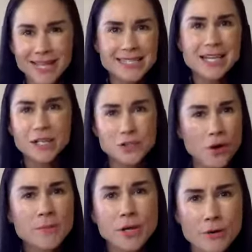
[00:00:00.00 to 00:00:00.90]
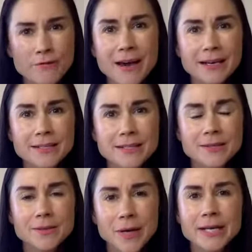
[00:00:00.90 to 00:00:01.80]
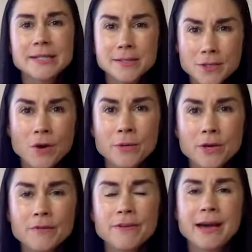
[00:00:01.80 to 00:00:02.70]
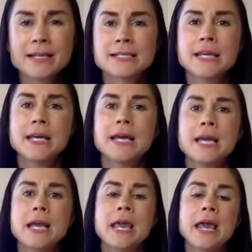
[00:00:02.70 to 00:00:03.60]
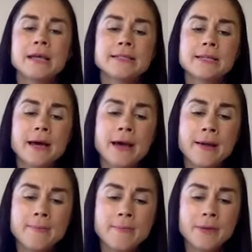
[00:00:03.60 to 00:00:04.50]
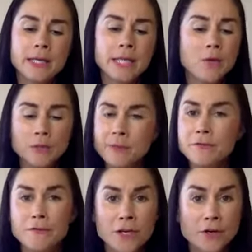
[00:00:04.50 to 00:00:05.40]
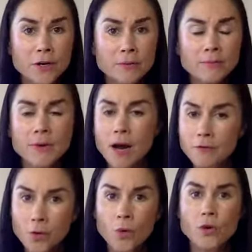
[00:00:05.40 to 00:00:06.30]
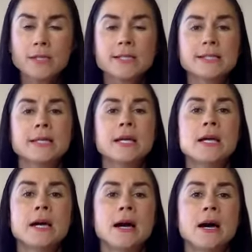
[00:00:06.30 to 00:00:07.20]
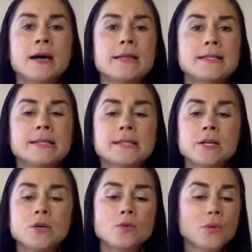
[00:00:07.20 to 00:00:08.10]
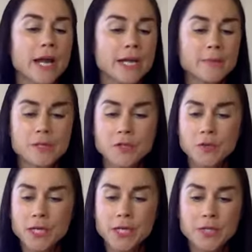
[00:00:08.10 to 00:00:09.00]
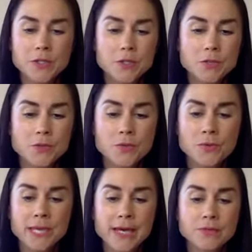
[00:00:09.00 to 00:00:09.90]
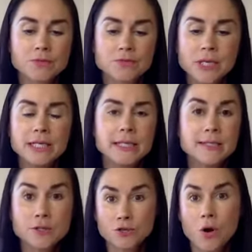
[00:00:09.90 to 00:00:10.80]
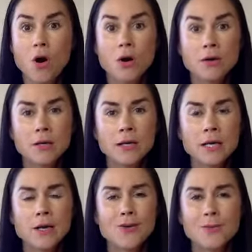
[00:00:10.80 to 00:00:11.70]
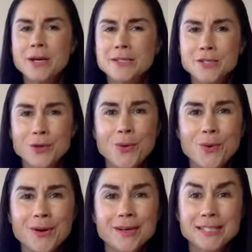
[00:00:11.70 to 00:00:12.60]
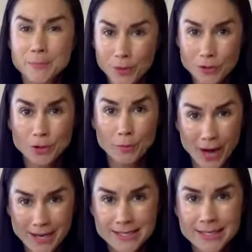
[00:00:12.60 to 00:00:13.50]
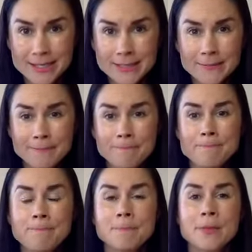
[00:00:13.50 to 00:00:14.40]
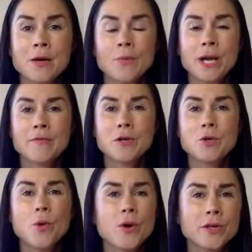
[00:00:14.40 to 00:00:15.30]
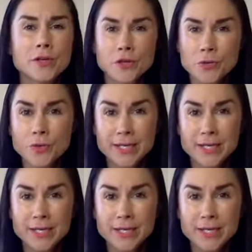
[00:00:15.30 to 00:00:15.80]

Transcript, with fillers: it's like a domino effect, right? A domino effect. And um, there will be fear, of course. Uh, this is a great opportunity to get really strong with your spiritual practice whenever you're going through